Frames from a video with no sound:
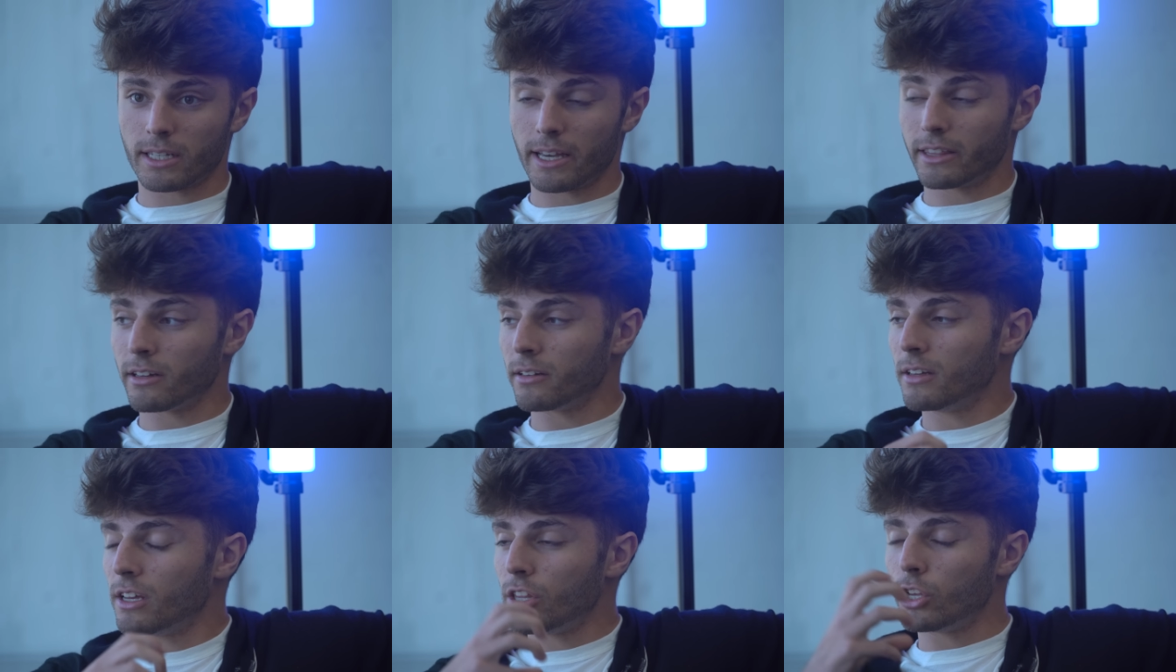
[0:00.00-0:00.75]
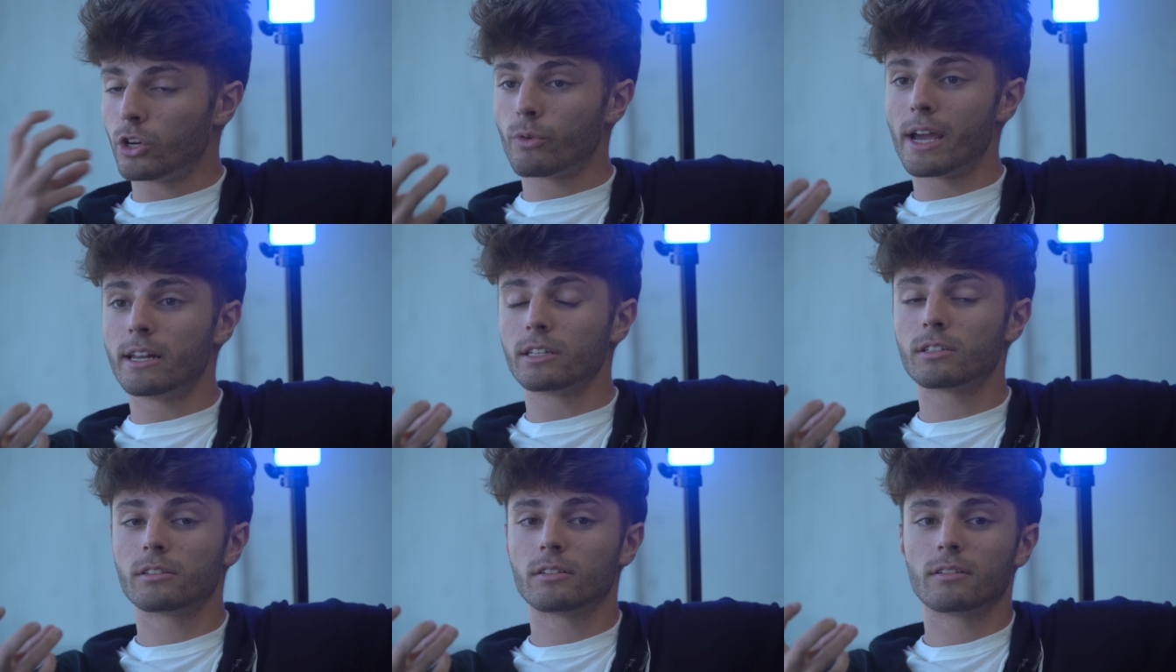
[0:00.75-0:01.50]
It's like the, the
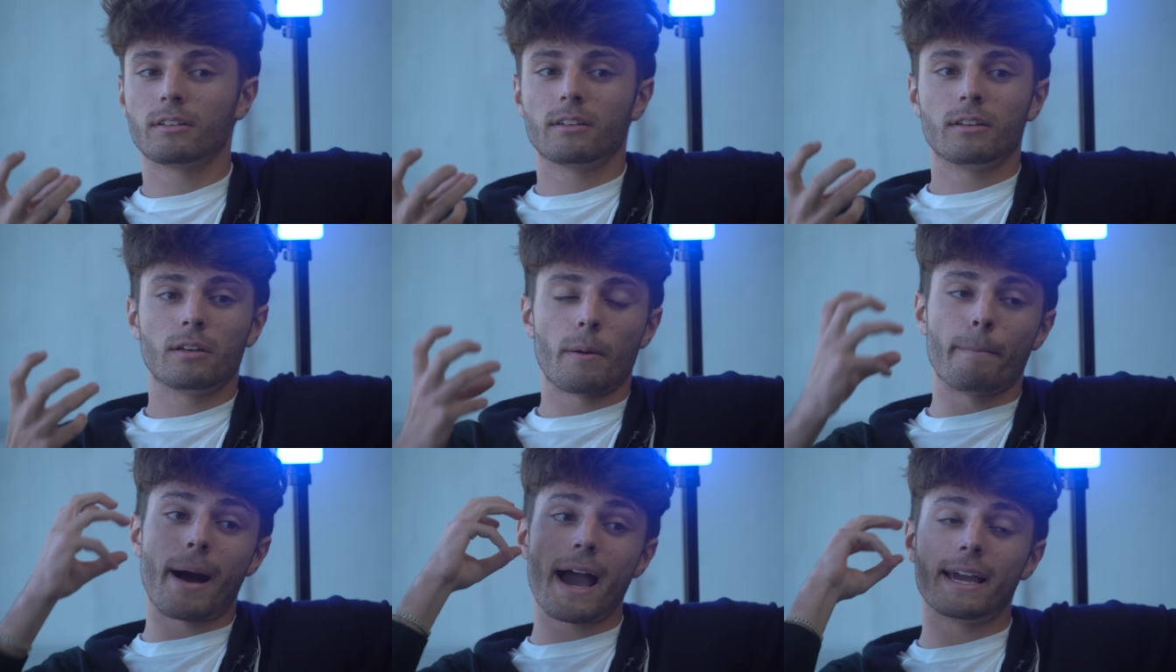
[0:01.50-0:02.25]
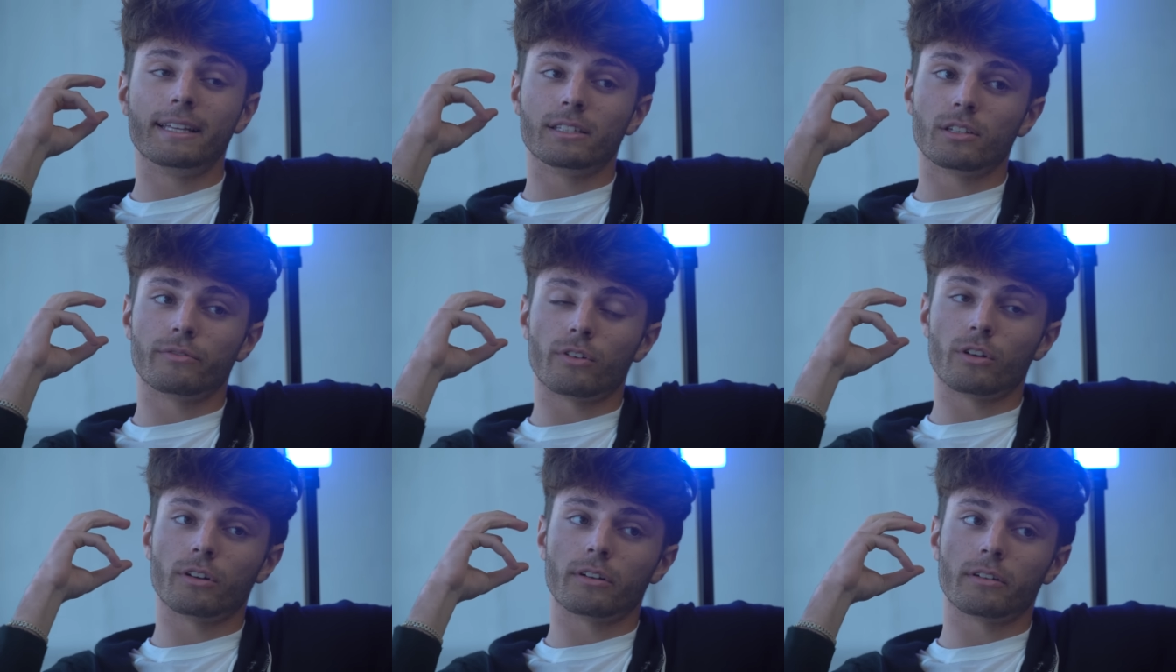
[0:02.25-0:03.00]
greatest minds
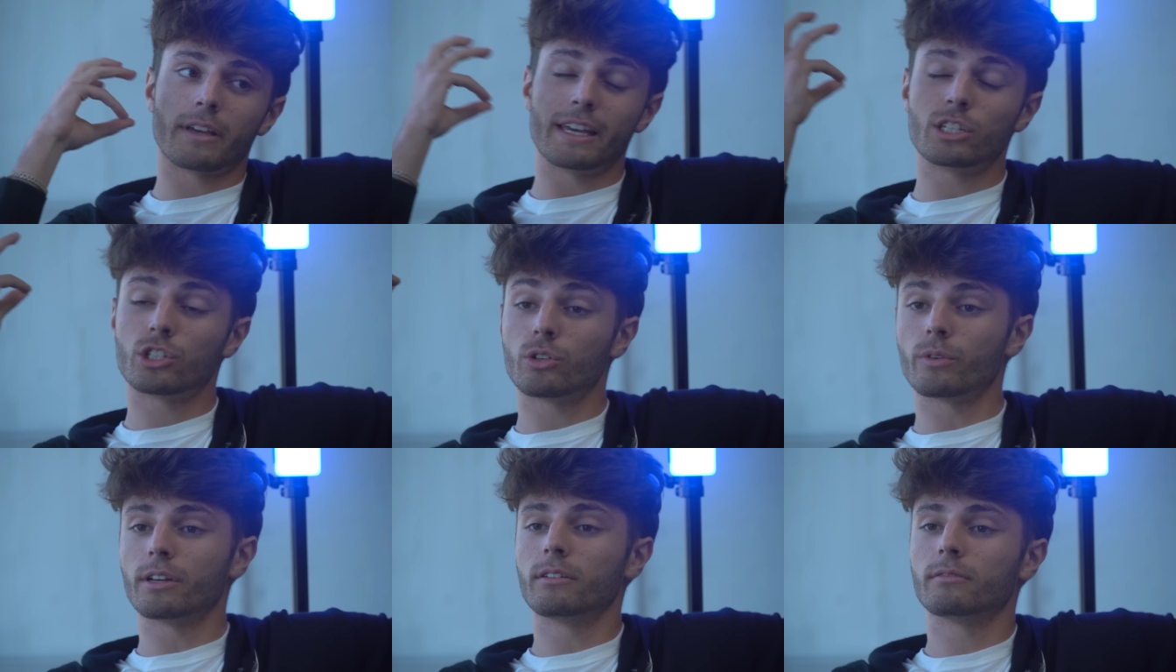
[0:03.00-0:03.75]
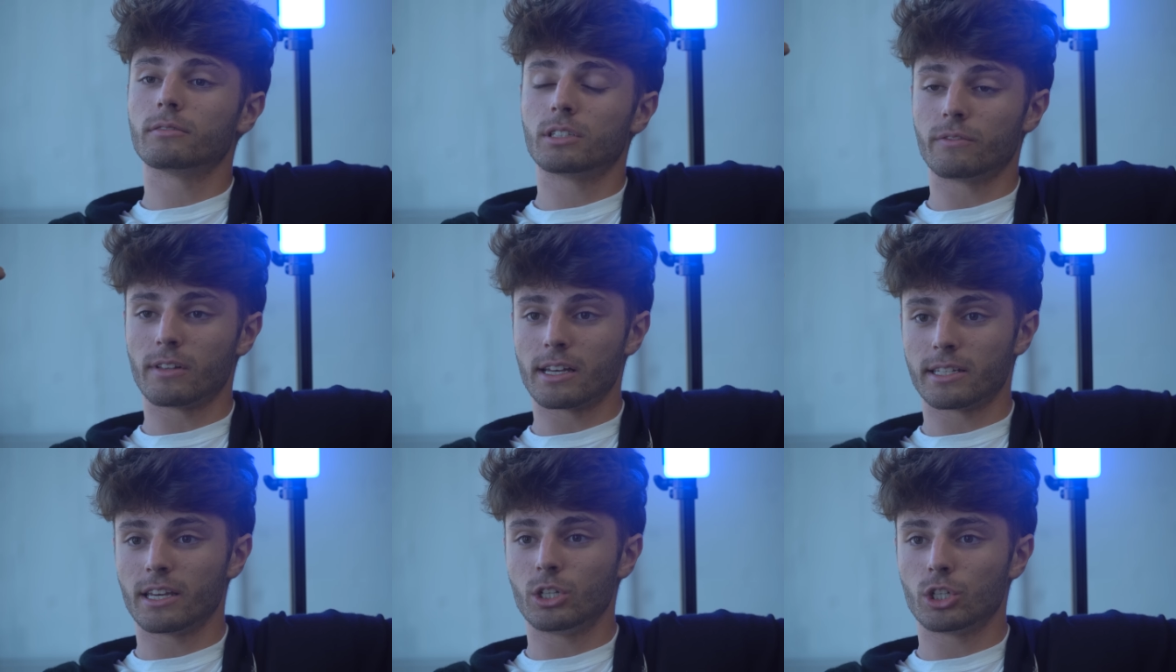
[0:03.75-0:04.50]
of our history,
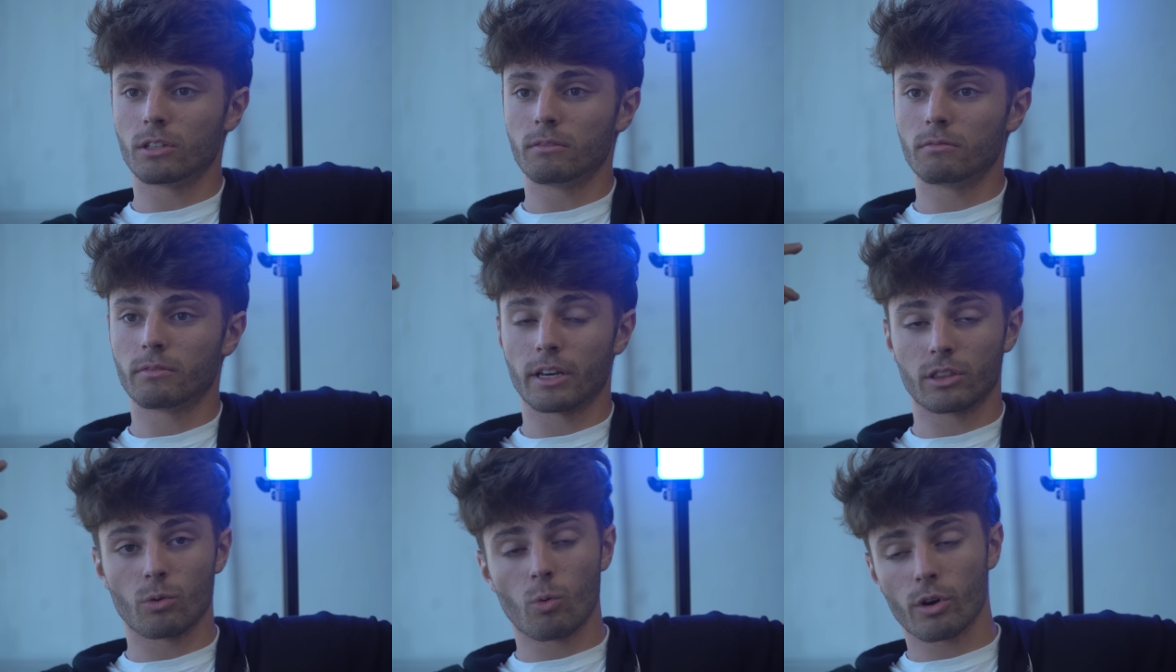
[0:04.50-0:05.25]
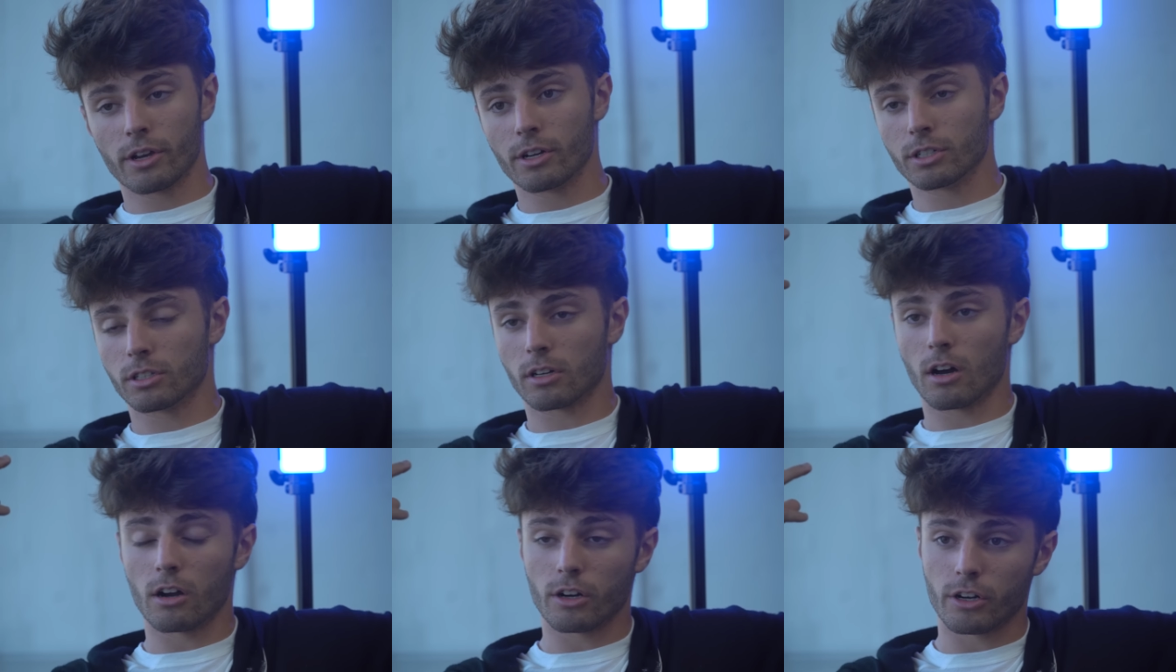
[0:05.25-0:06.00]
civilization, like the warriors,
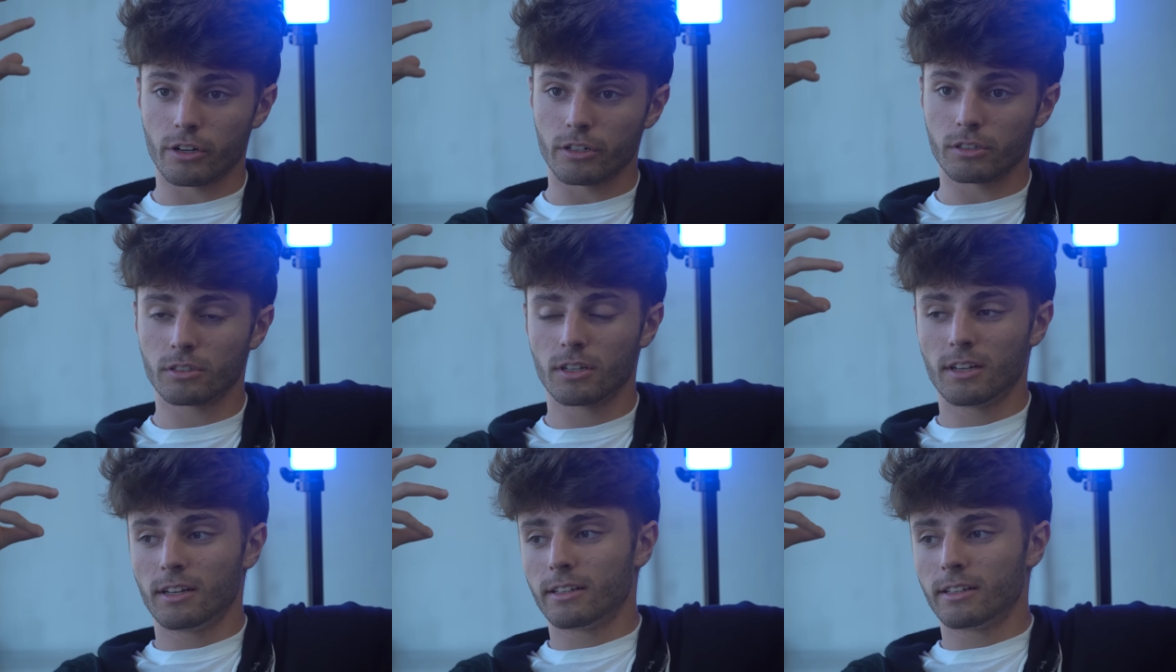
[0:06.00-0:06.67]
the conquerors,